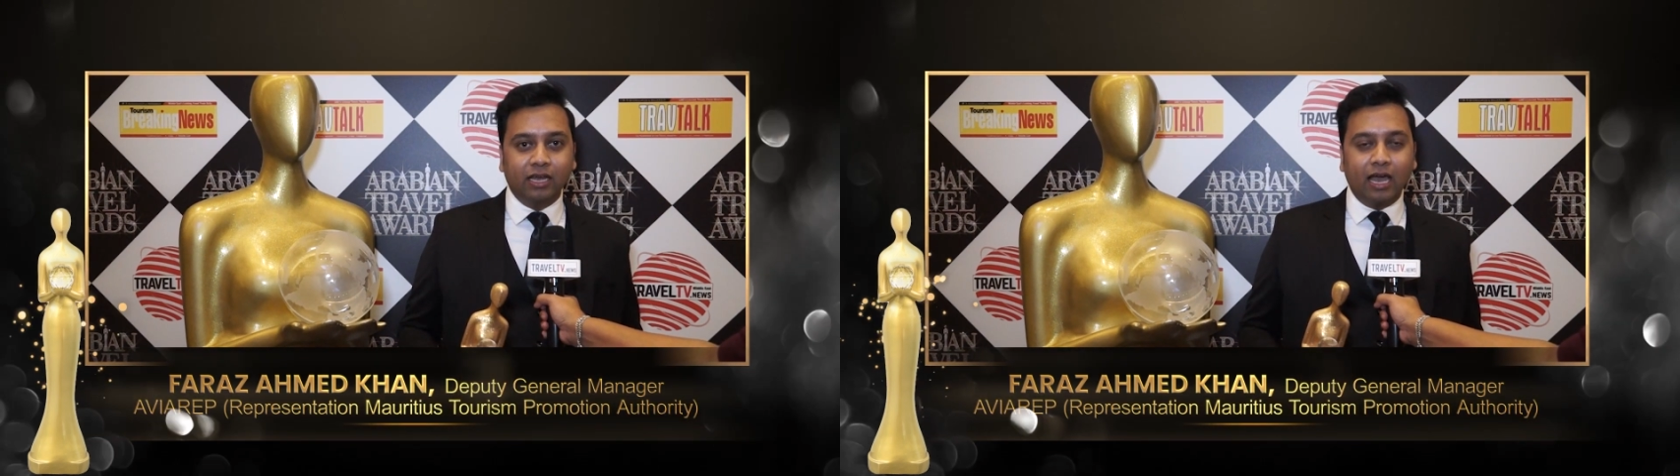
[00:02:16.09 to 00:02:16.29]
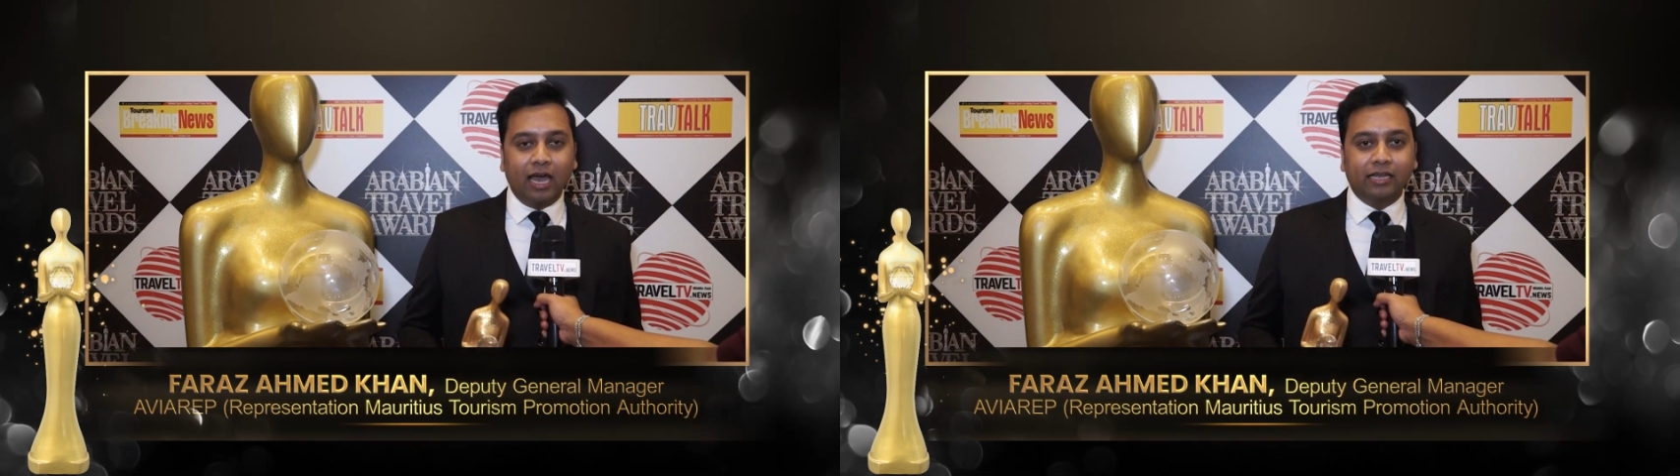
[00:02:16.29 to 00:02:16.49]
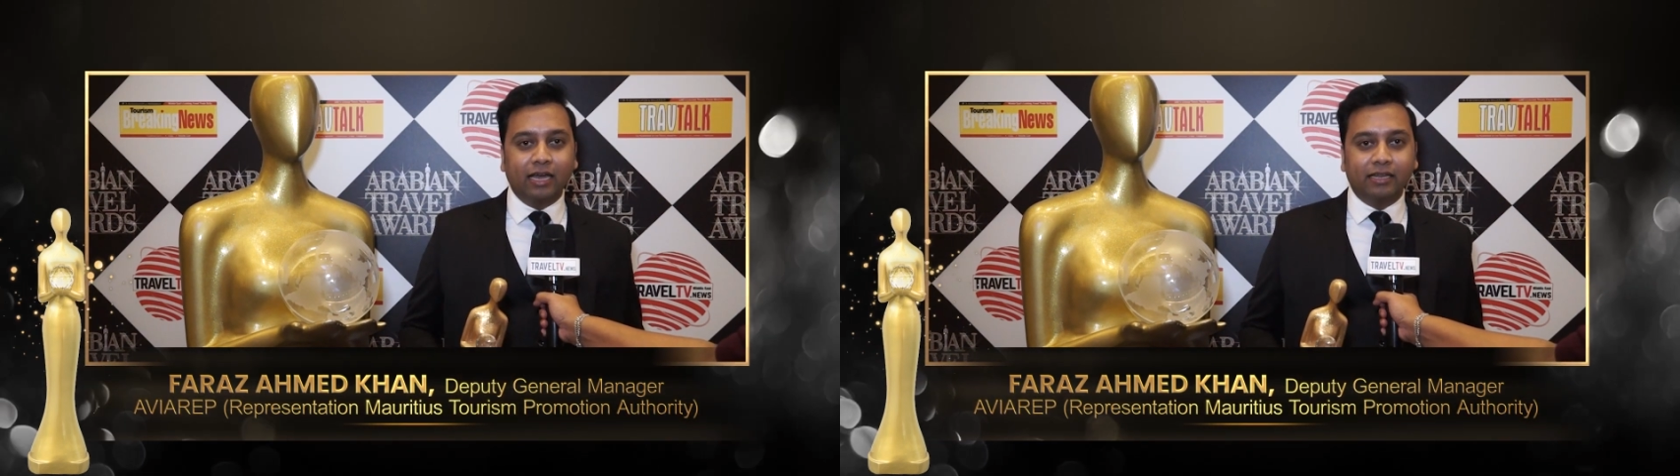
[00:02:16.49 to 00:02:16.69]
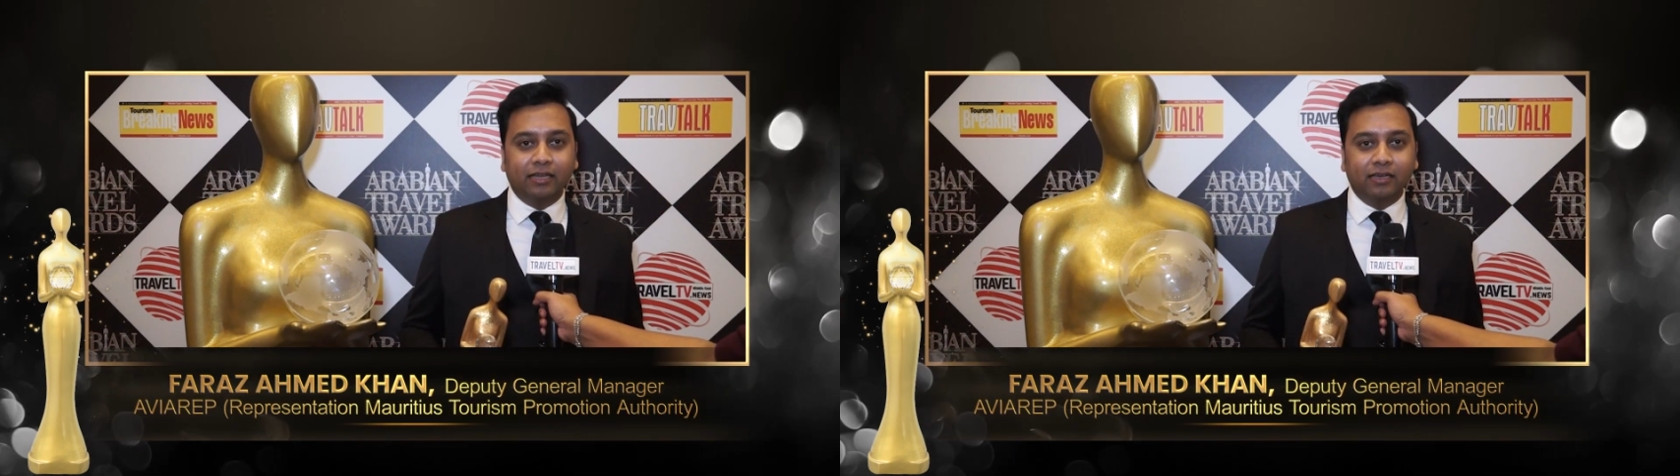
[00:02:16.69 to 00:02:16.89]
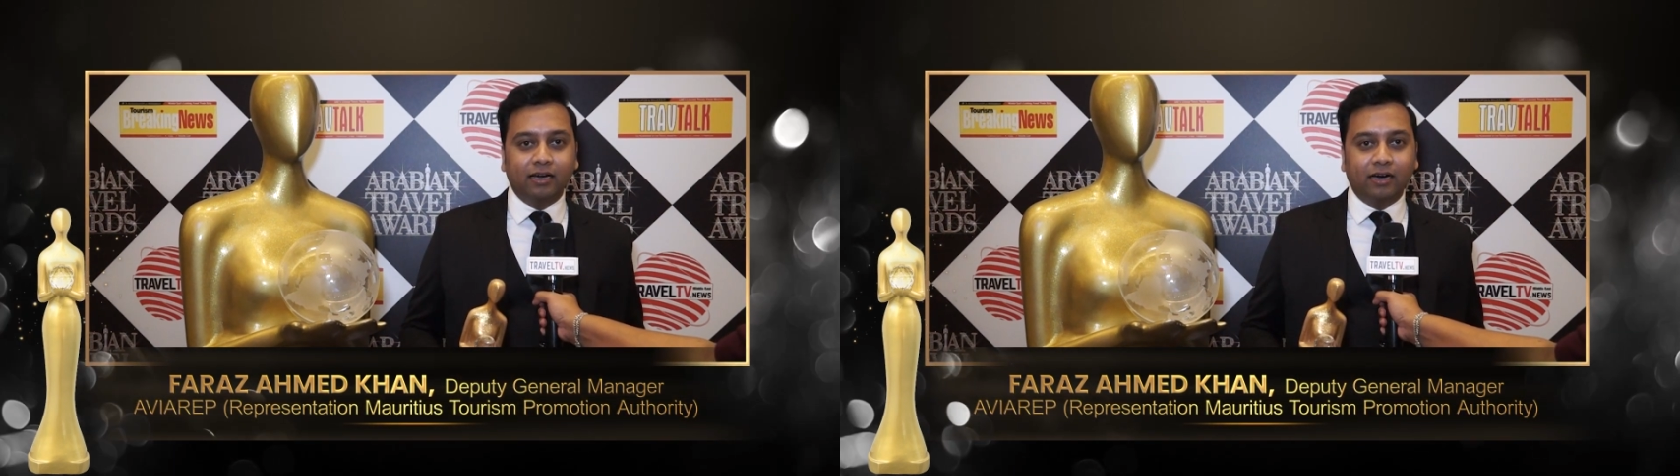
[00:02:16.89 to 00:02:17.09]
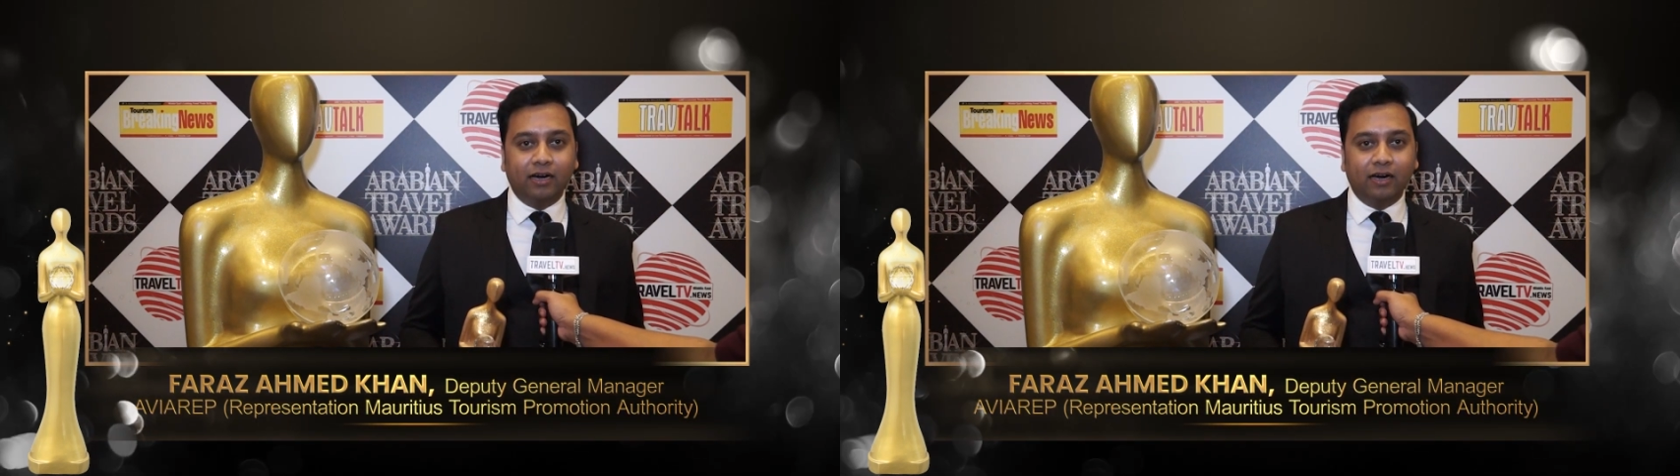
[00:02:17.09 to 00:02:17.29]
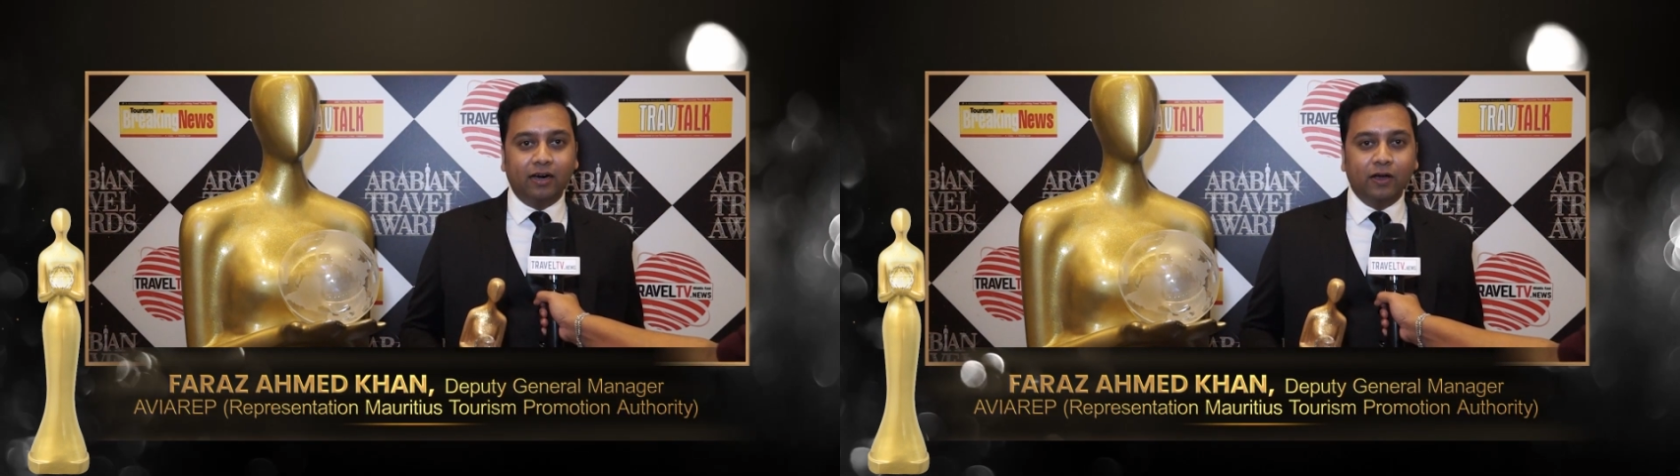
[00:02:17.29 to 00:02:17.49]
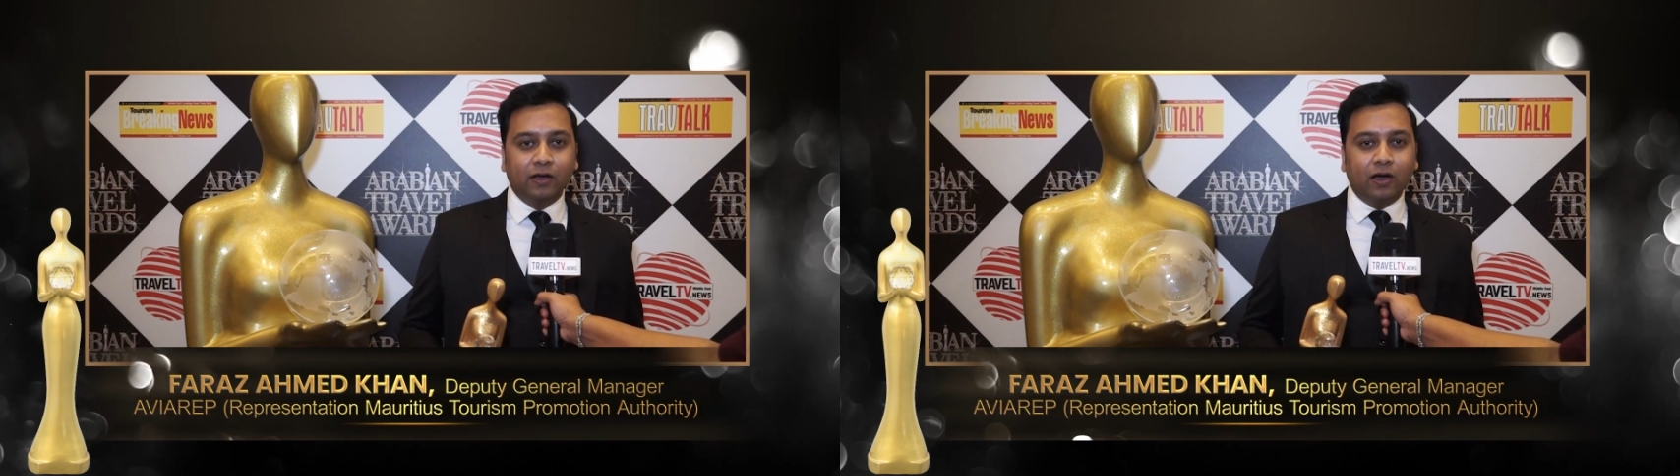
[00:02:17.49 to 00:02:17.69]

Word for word: and getting uh,